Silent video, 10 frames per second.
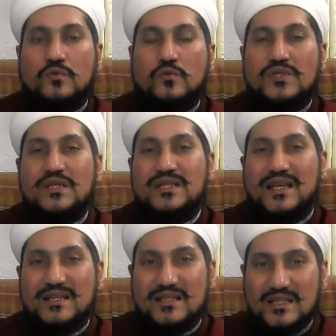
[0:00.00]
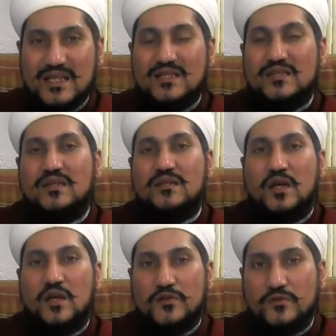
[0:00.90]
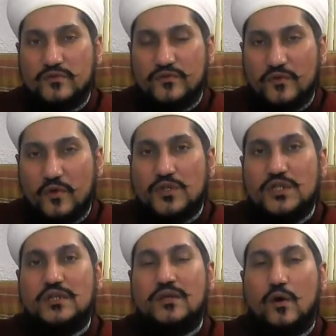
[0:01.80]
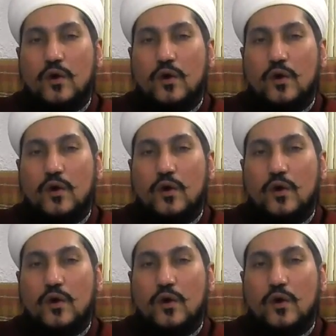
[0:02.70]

which has existed through 14,